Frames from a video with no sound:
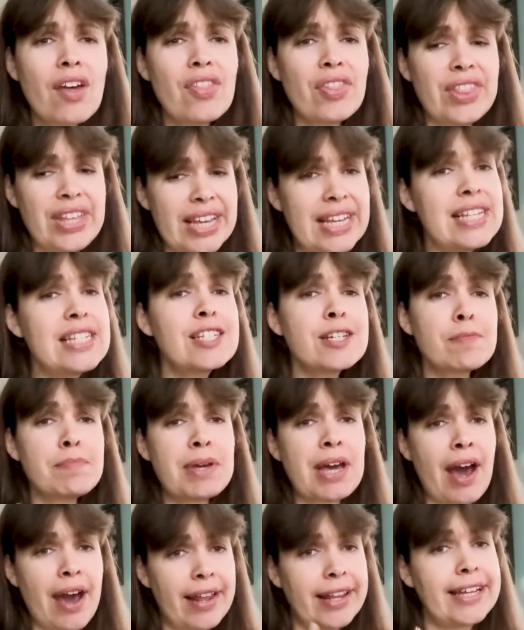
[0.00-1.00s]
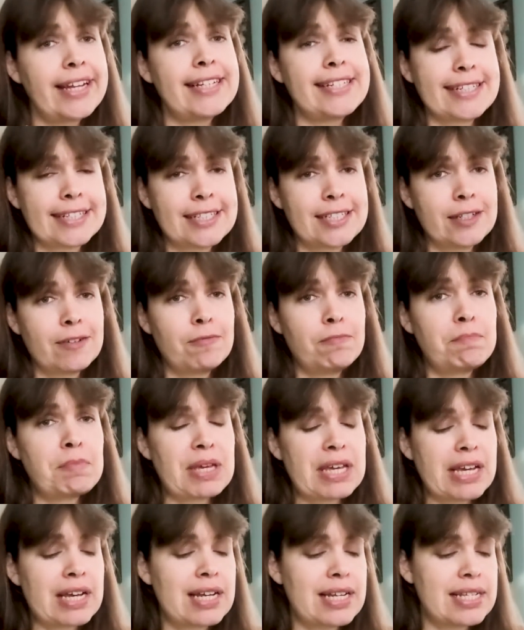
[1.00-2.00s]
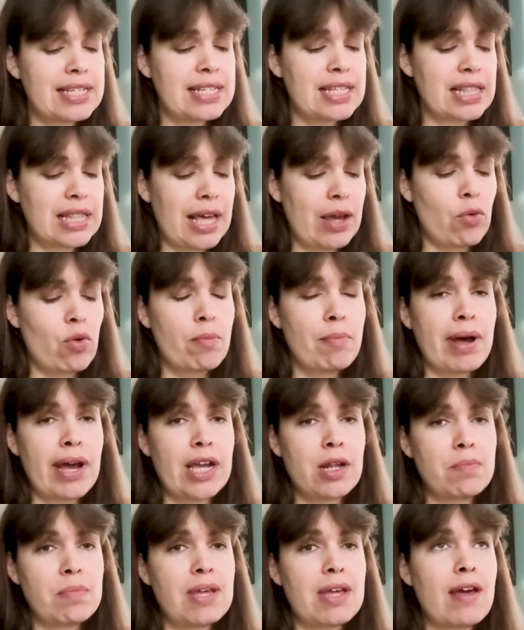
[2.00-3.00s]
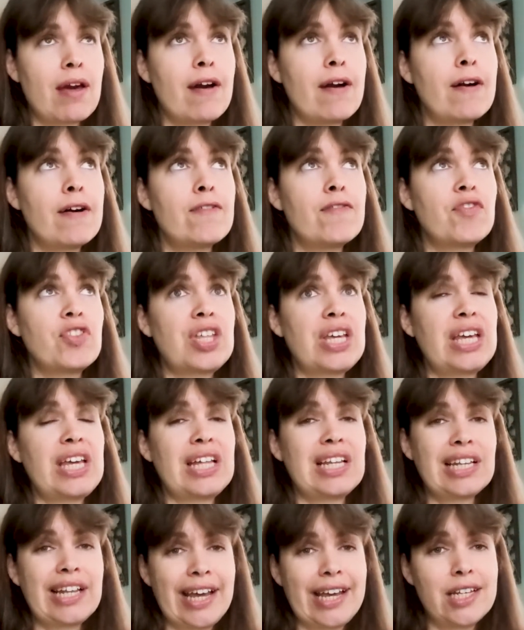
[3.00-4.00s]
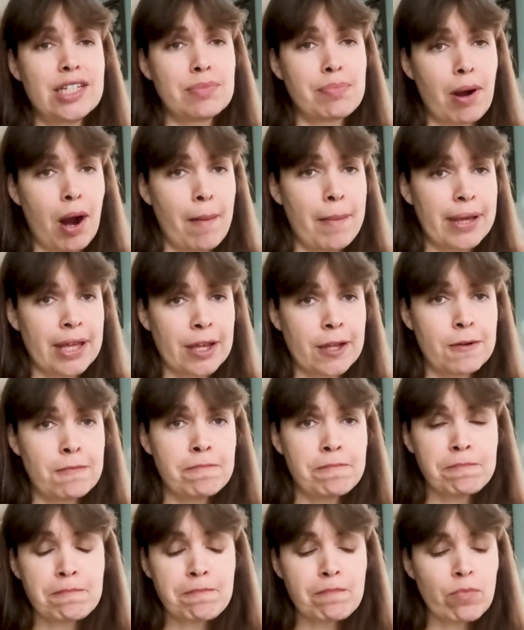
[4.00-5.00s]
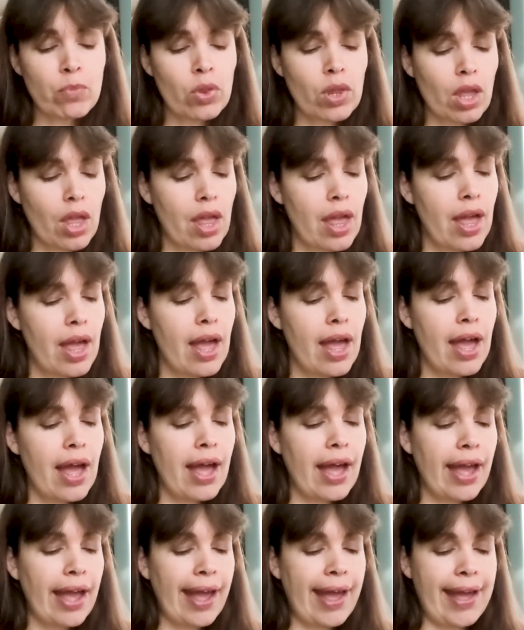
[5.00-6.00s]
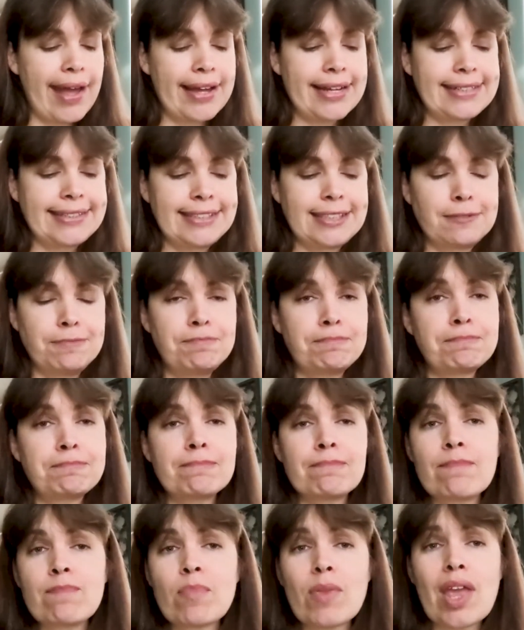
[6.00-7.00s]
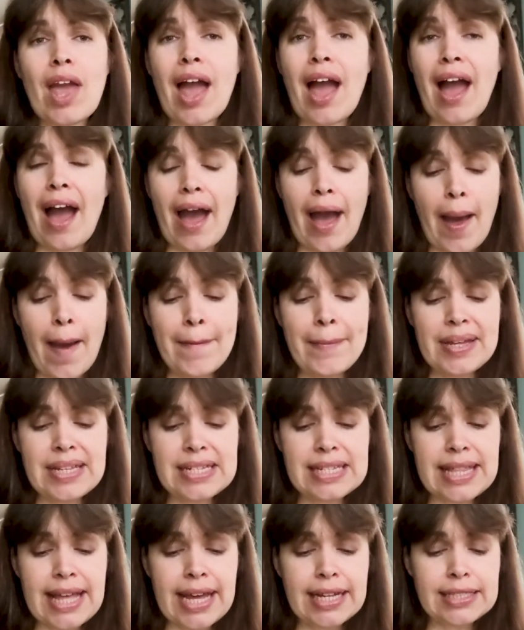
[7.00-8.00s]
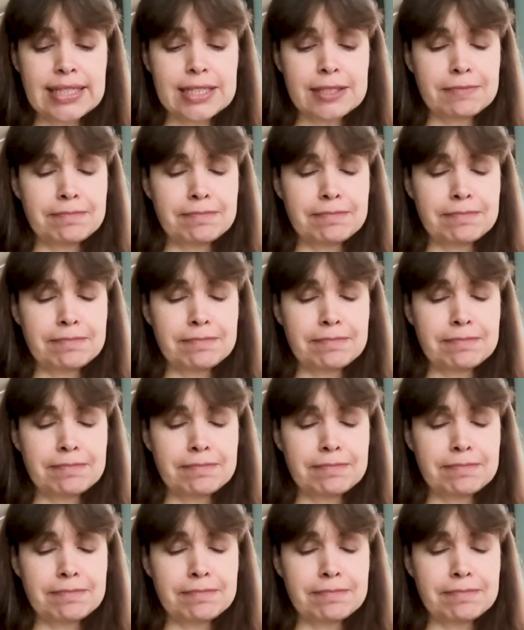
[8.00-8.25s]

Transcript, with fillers: These can be highly addictive because they remind me of the Lay's barbecue, and I miss that.